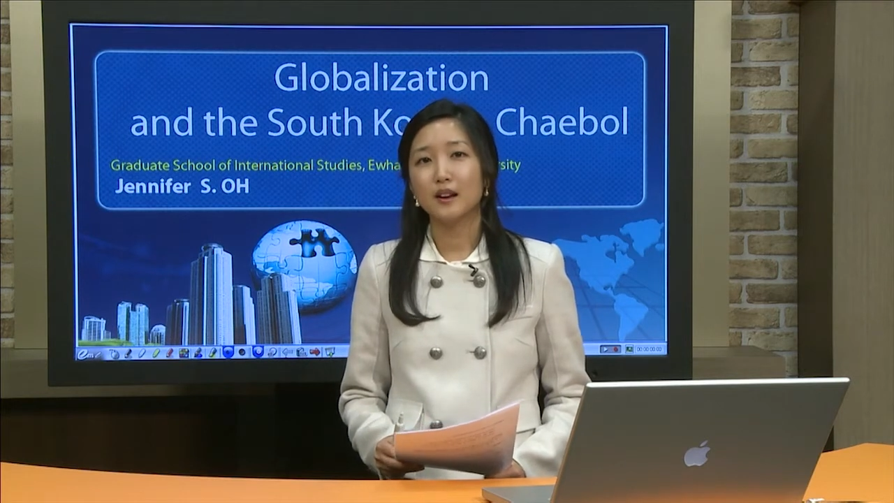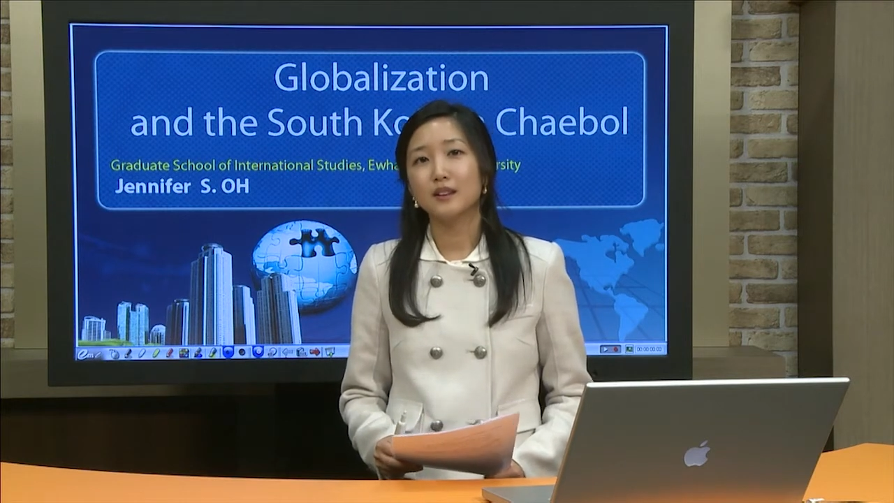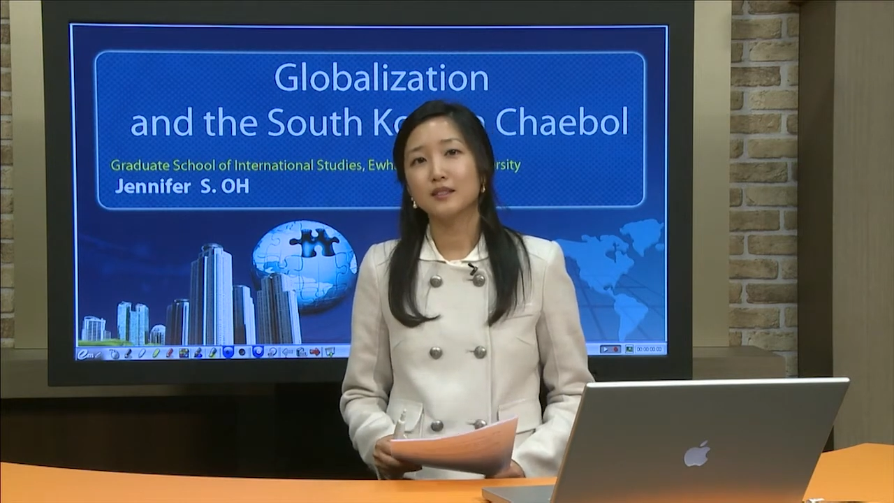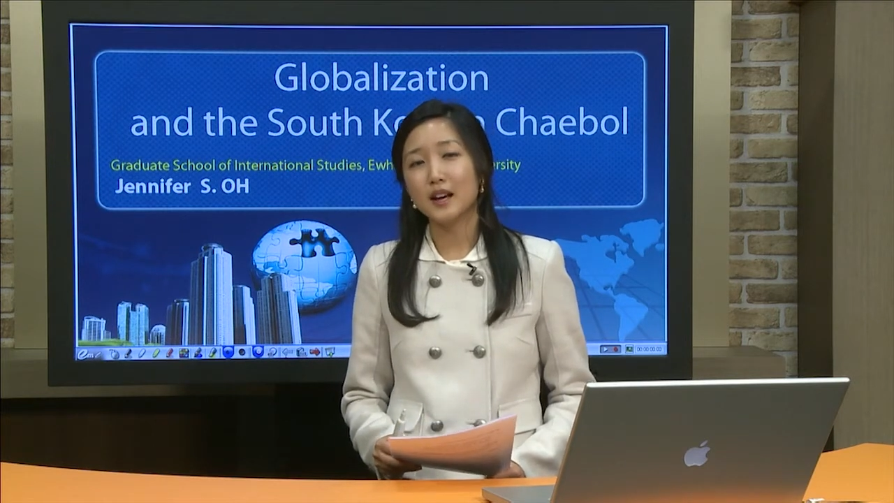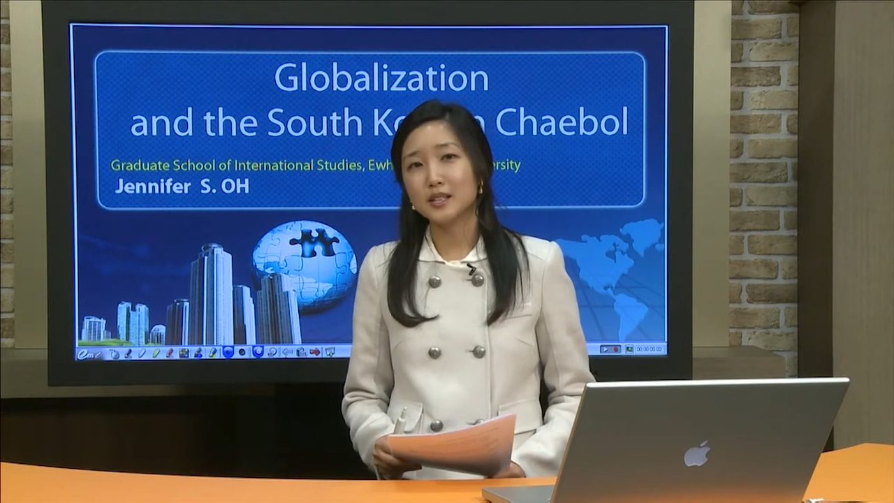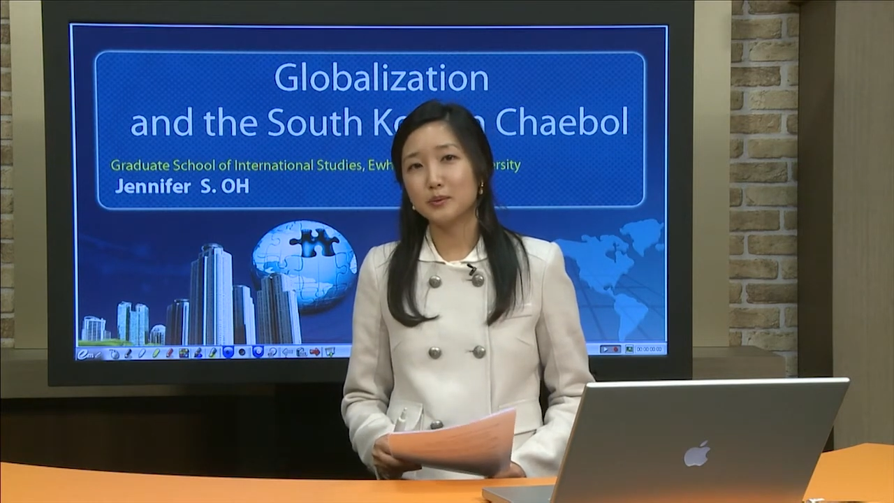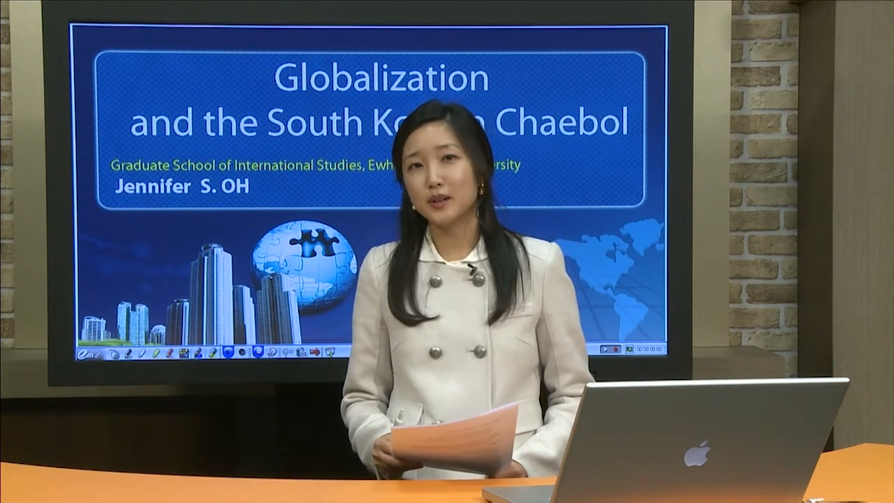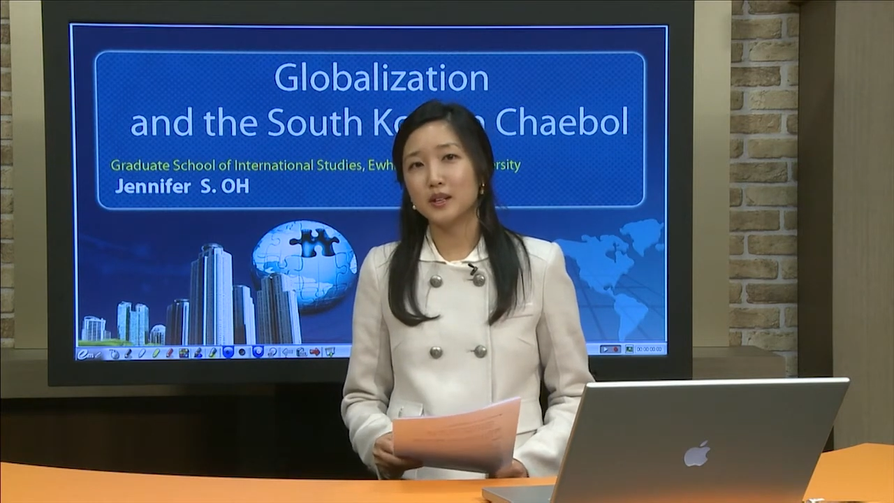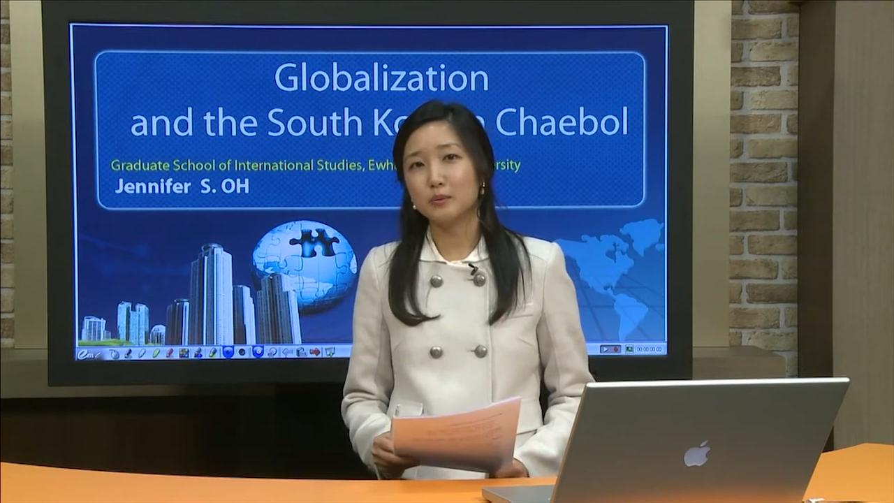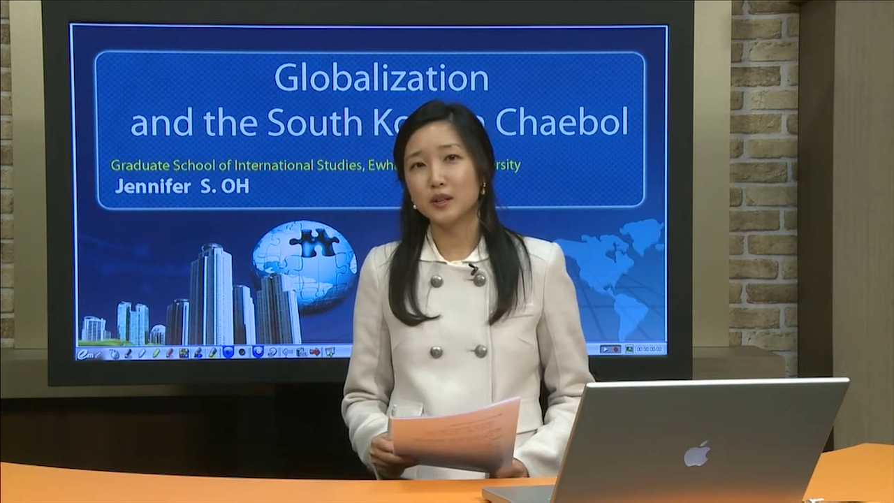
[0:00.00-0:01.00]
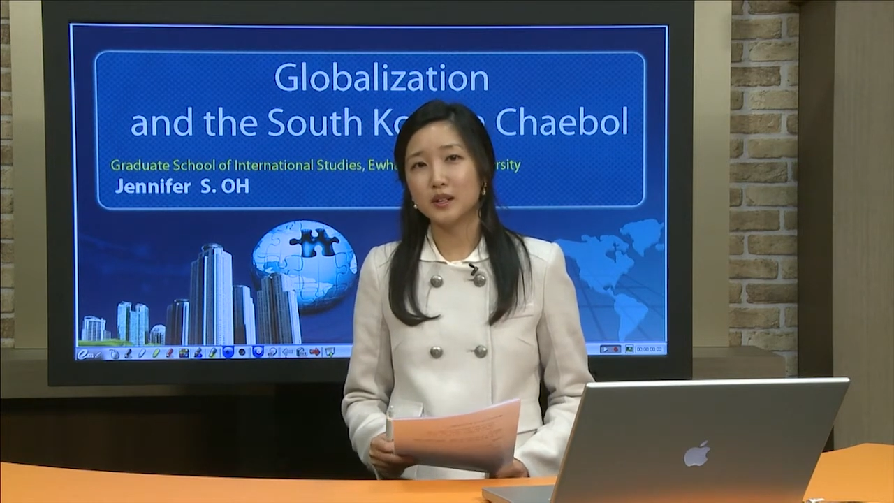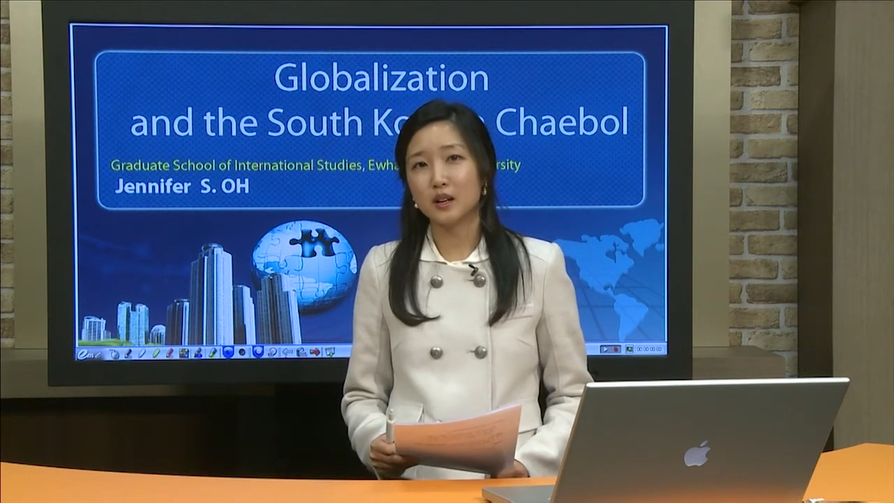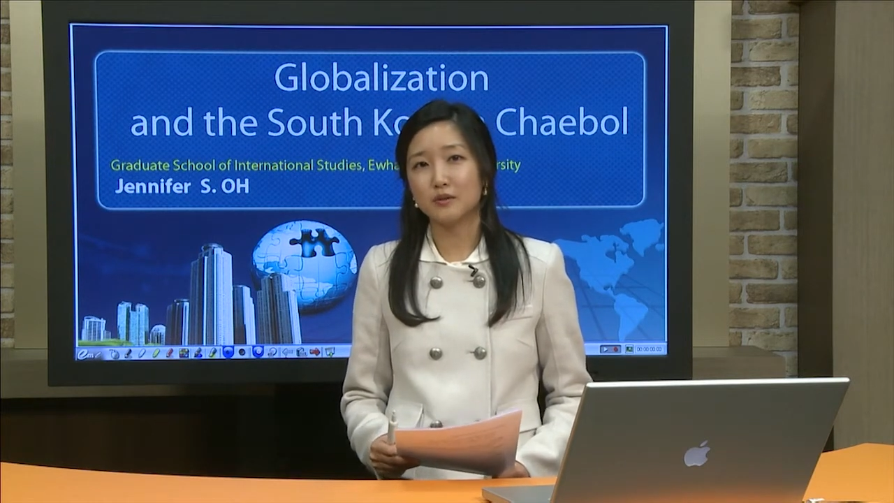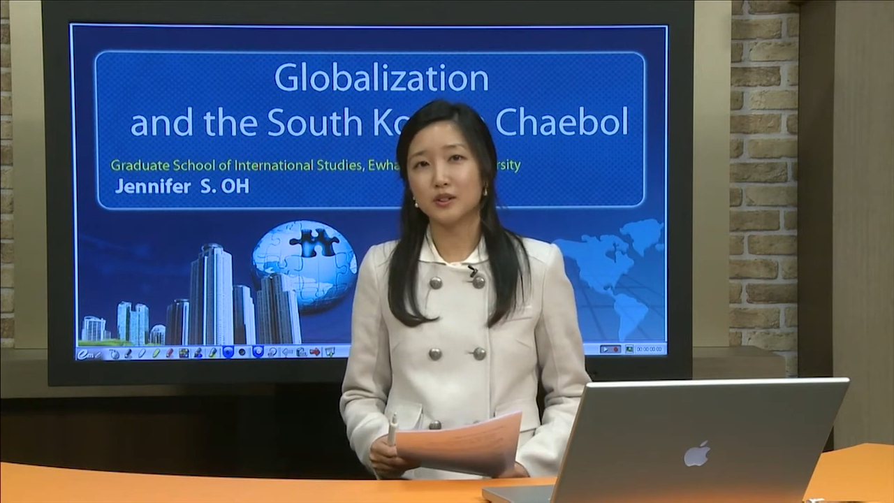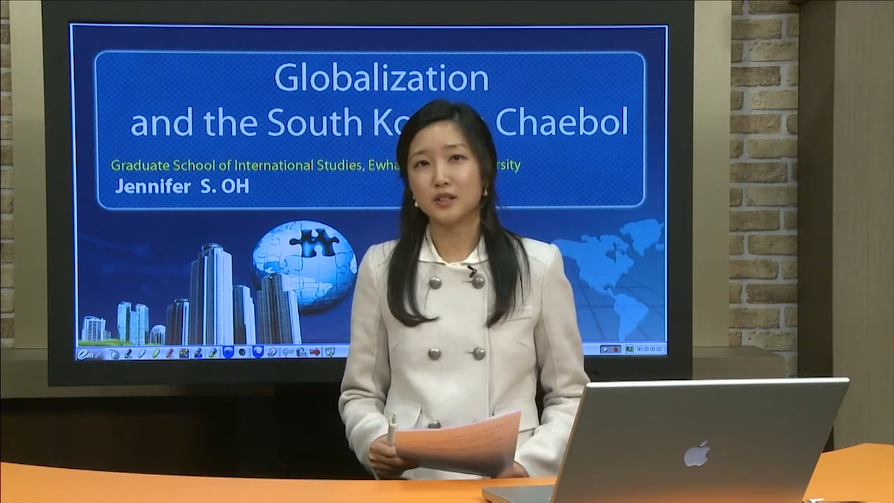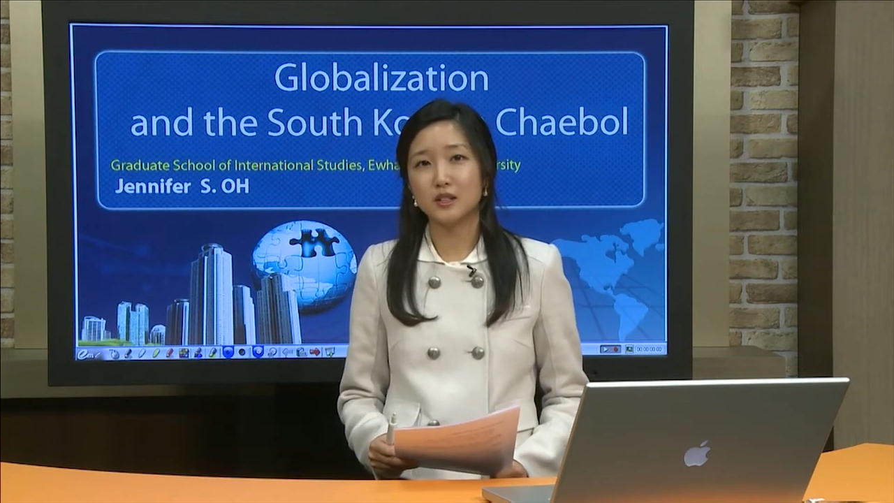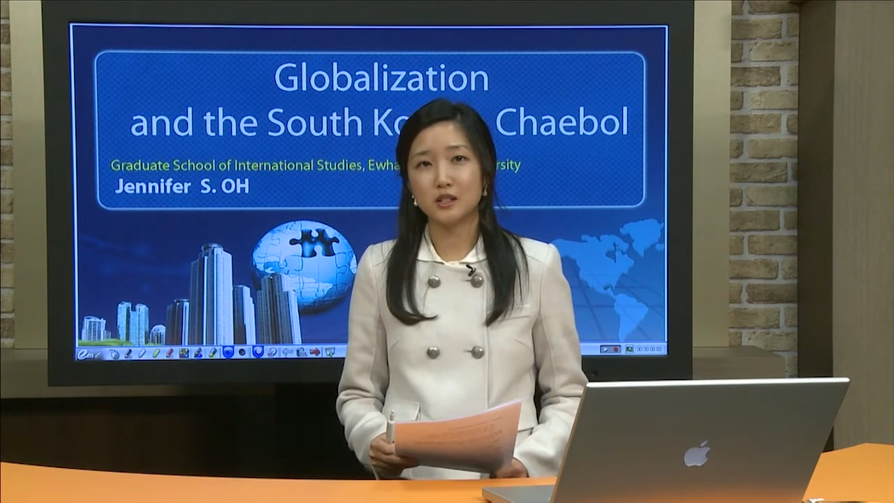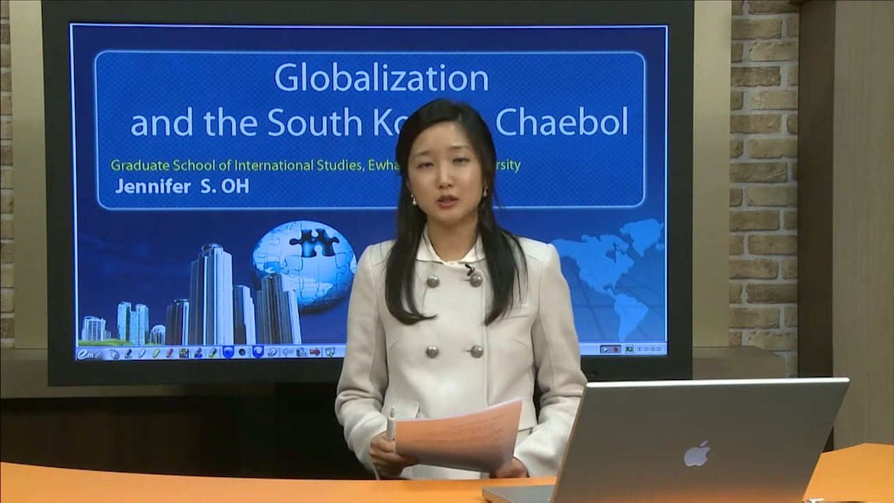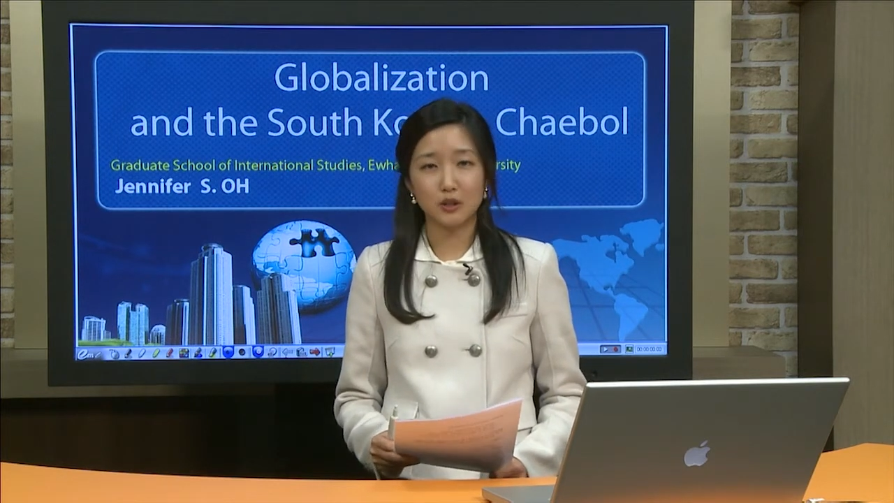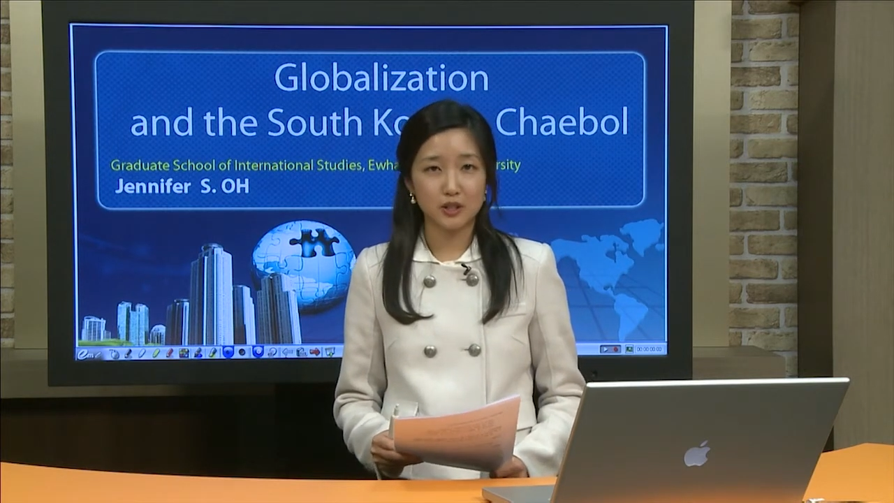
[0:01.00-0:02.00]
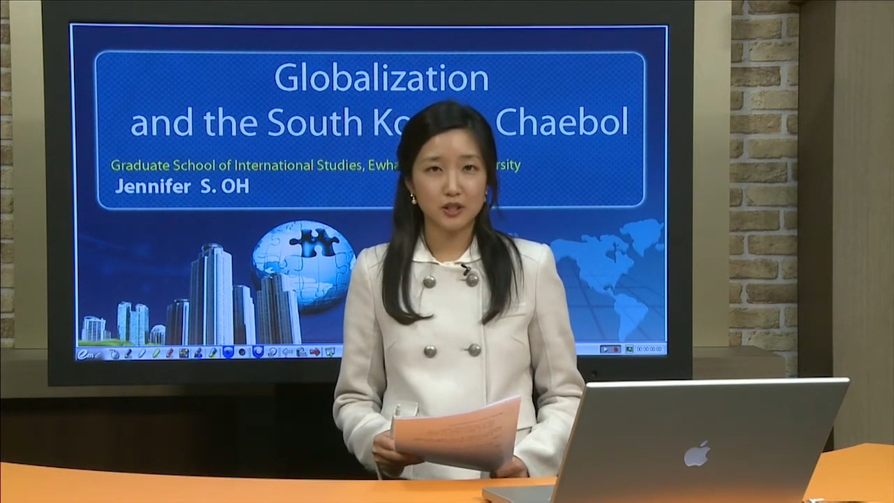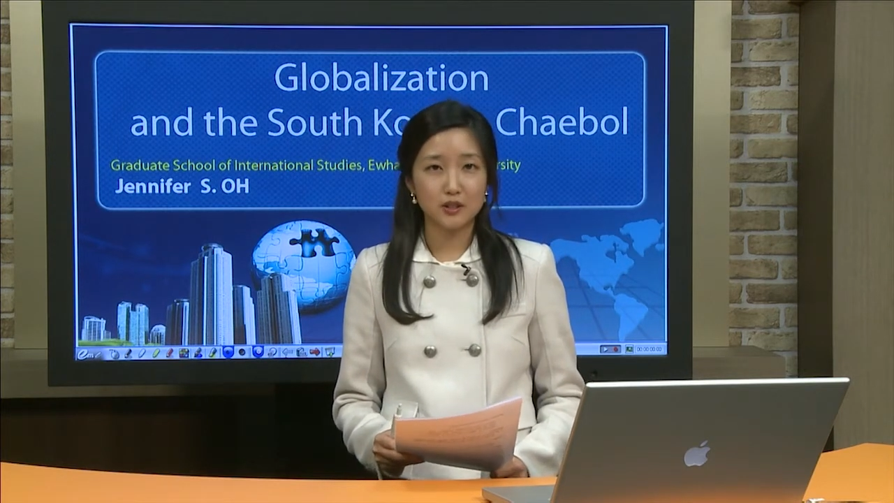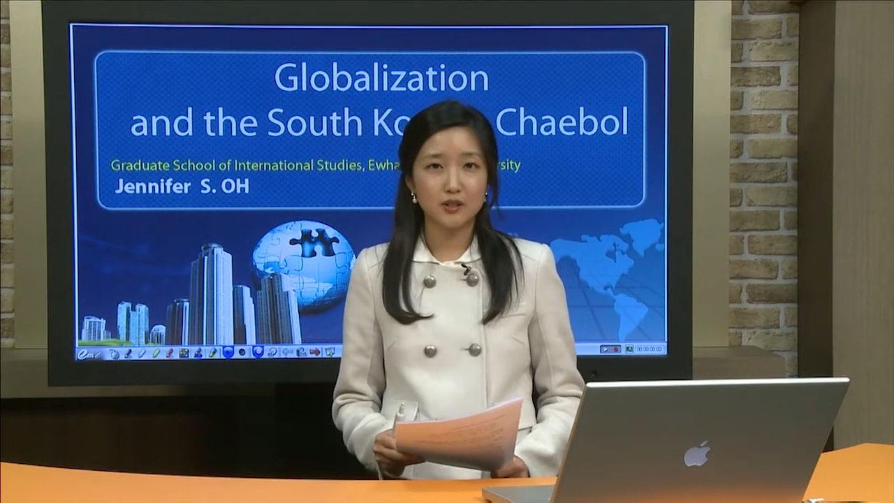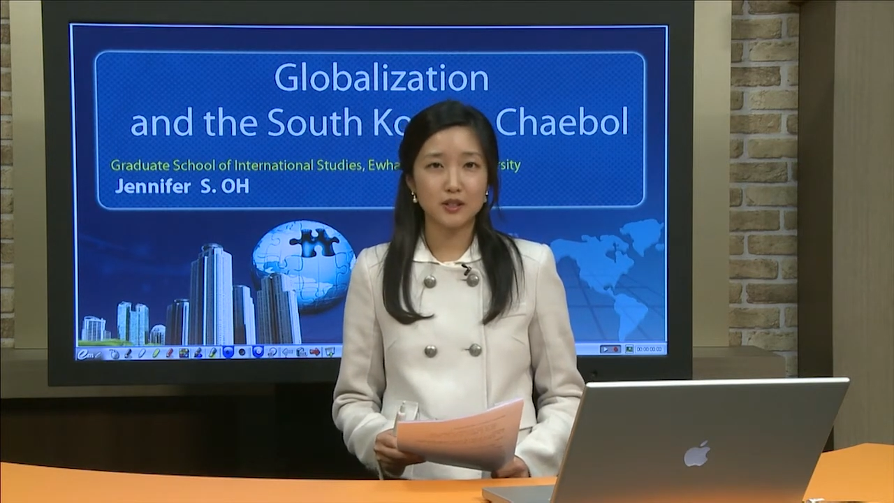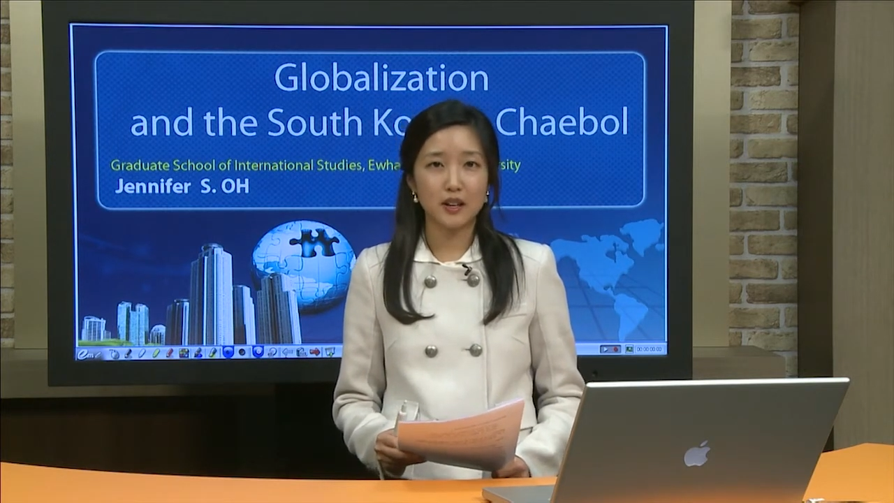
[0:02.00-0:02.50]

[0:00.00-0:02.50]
Last week we covered key structures